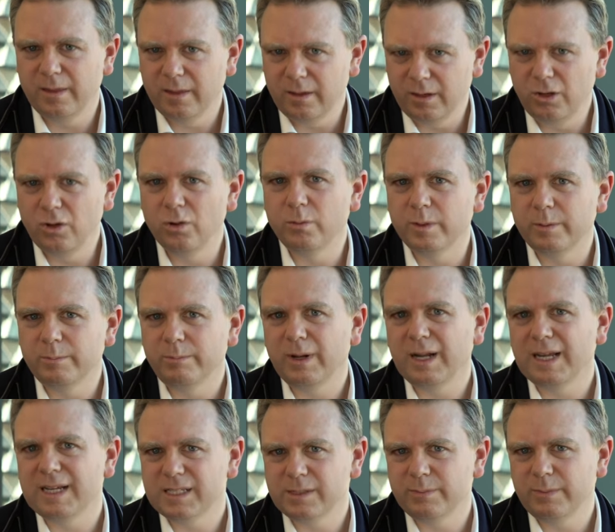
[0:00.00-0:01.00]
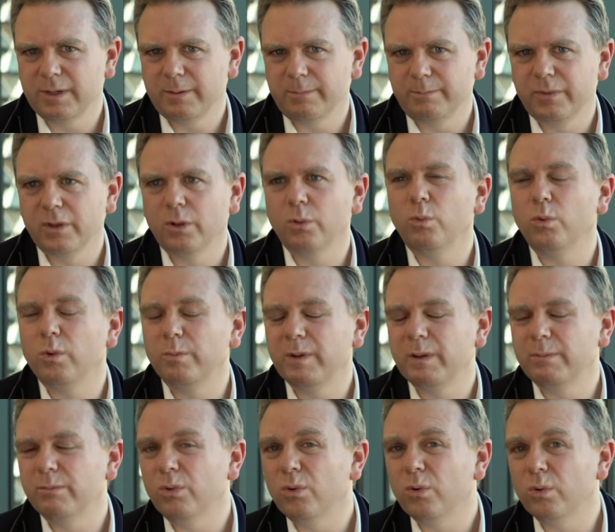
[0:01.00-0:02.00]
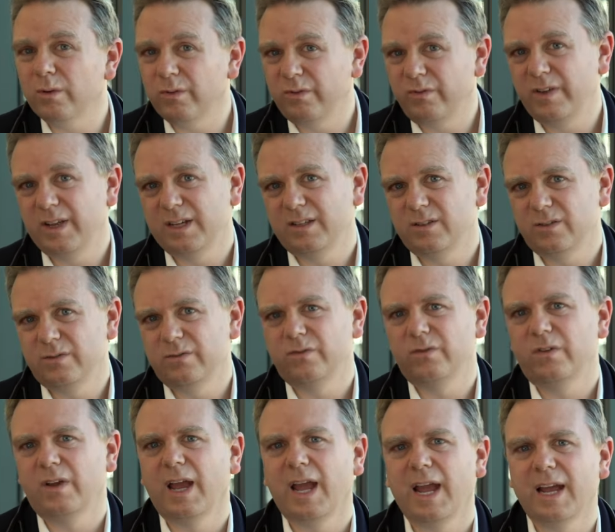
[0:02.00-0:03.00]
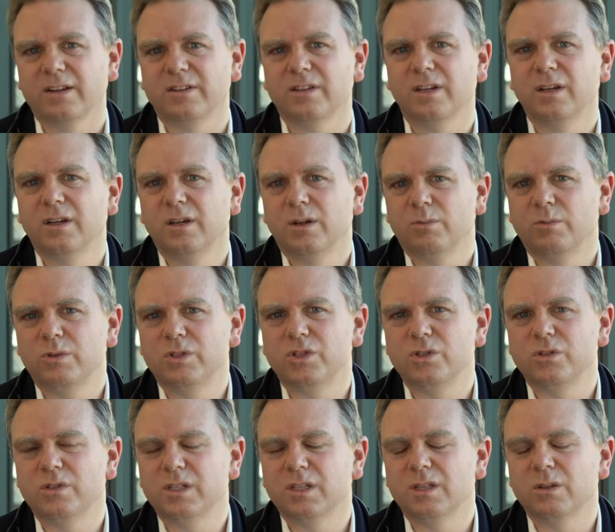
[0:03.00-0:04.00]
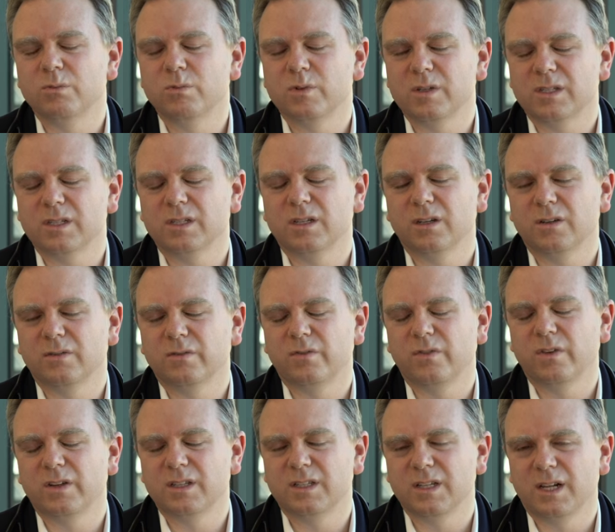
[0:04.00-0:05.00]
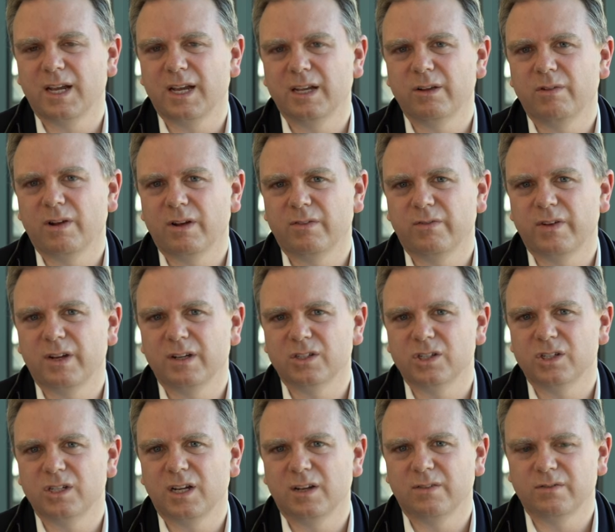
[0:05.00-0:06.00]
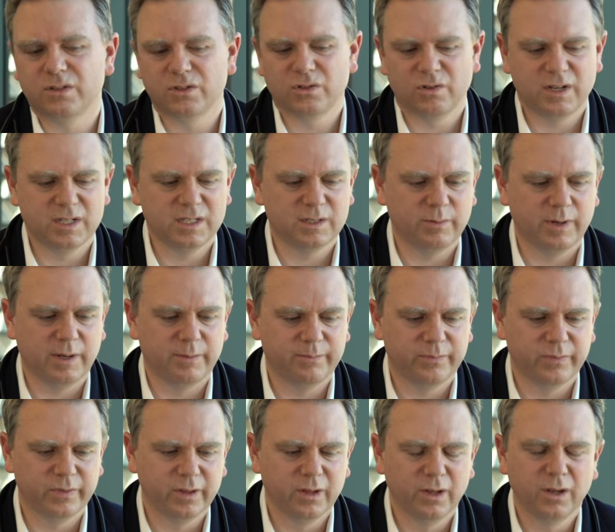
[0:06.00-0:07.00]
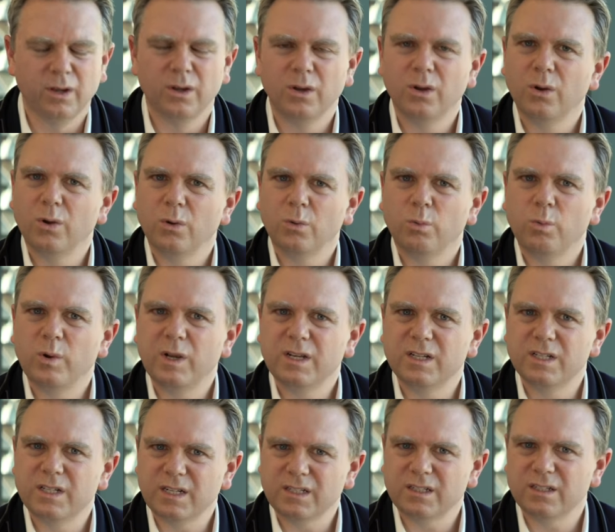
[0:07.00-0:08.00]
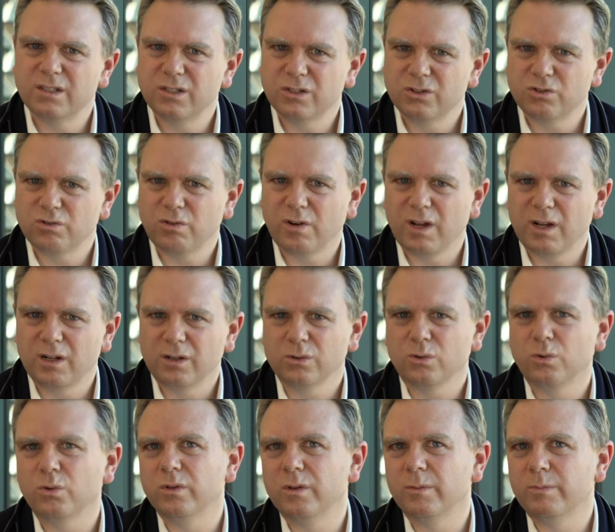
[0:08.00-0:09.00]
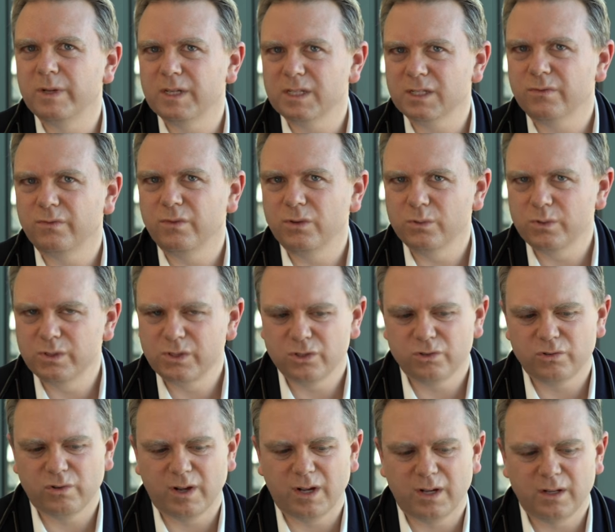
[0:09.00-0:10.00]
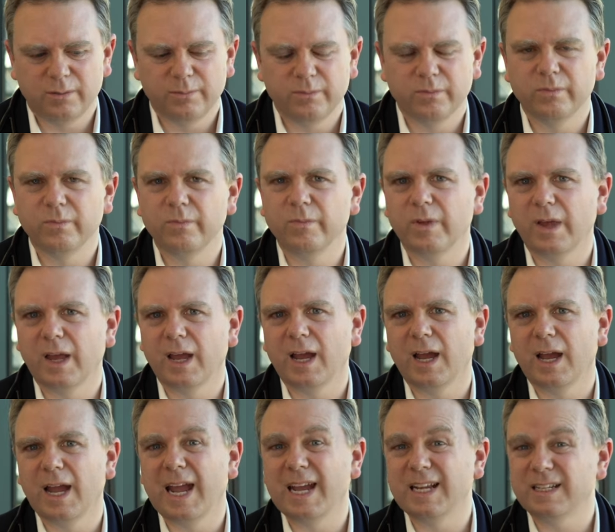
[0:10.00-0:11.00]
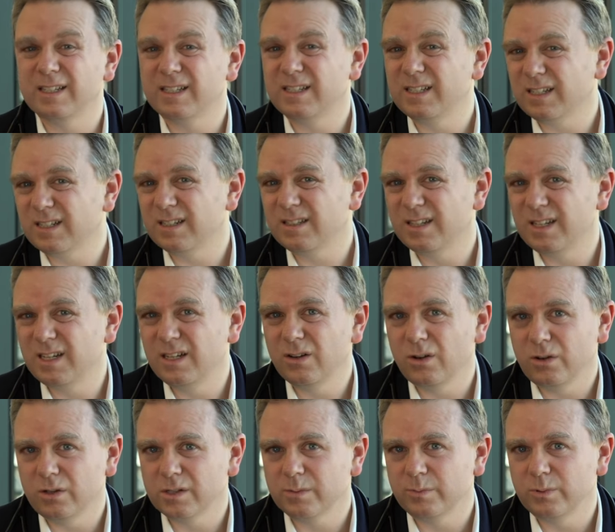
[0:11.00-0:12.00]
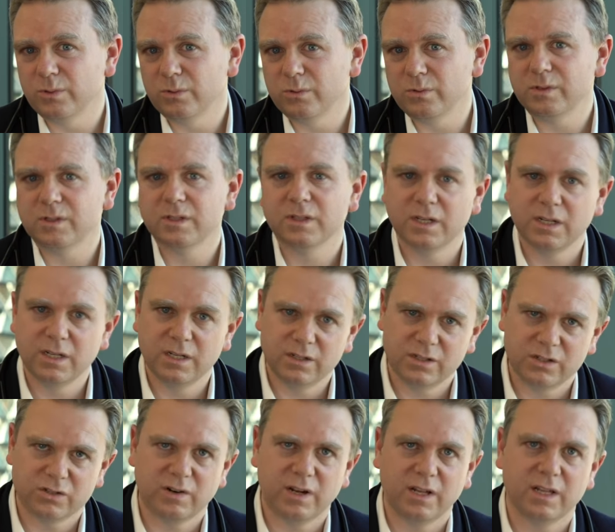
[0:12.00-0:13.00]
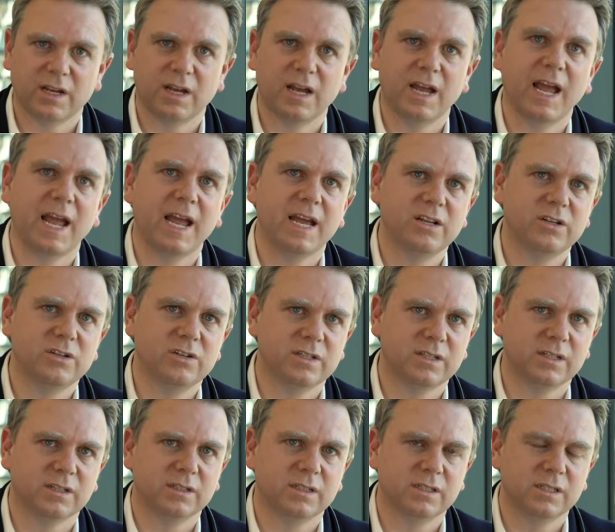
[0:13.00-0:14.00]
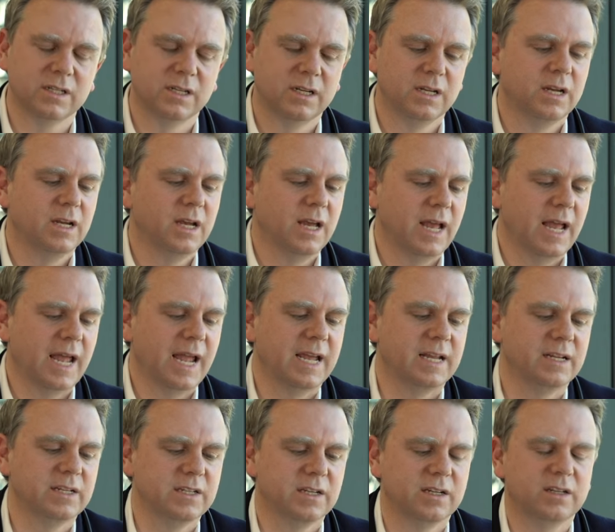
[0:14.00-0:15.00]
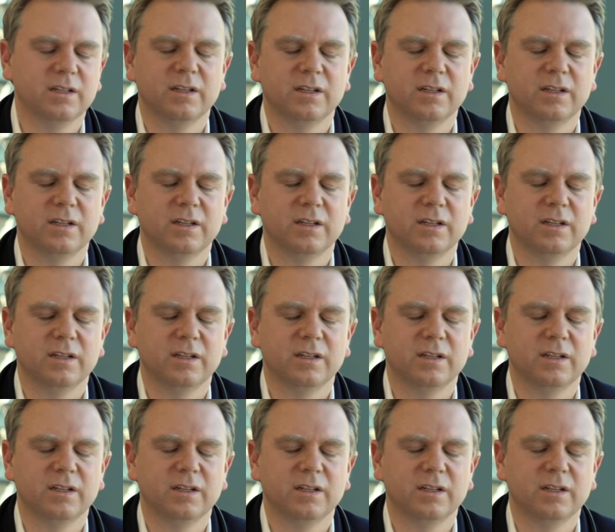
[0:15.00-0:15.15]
human plasma, would be more effective at reducing the risk of delayed graft function after transplant. We conducted a trial called the Best Fluids Trial at 16 hospitals in Australia and New Zealand and